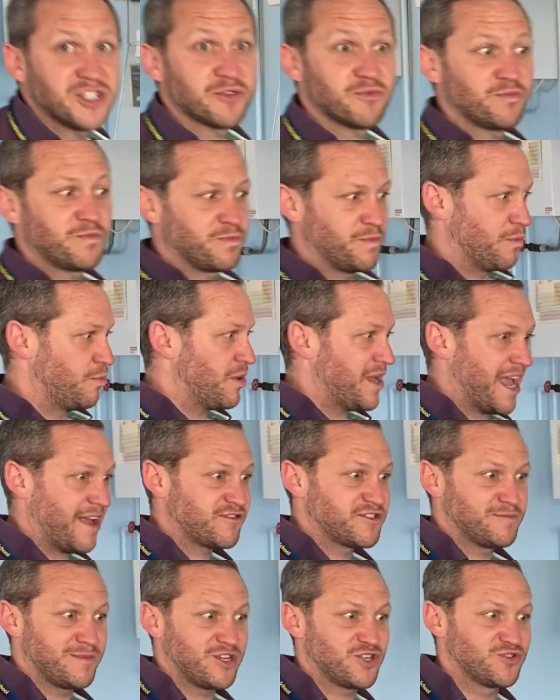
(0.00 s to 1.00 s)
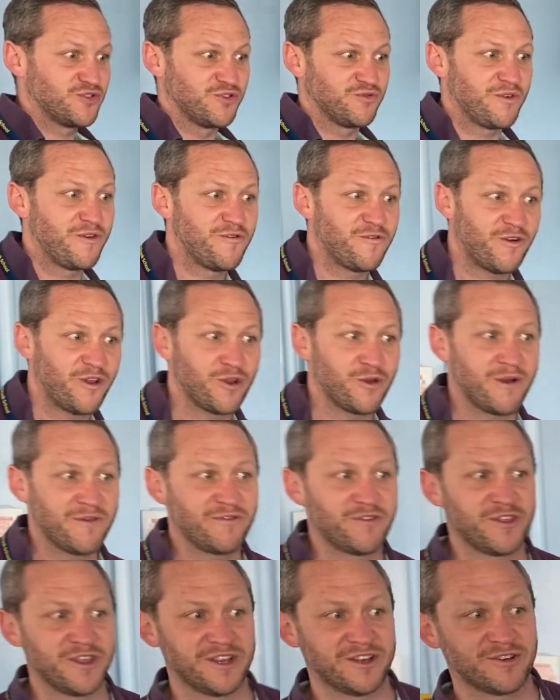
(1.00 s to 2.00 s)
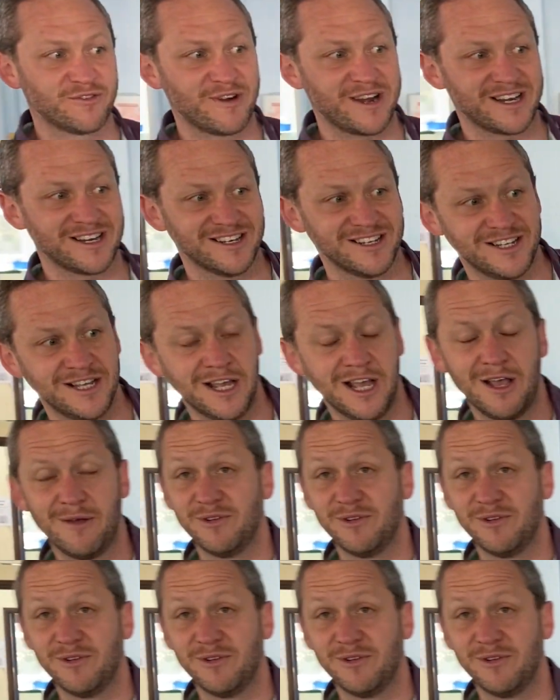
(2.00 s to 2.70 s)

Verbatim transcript: So we have to make sure that we follow everything correctly.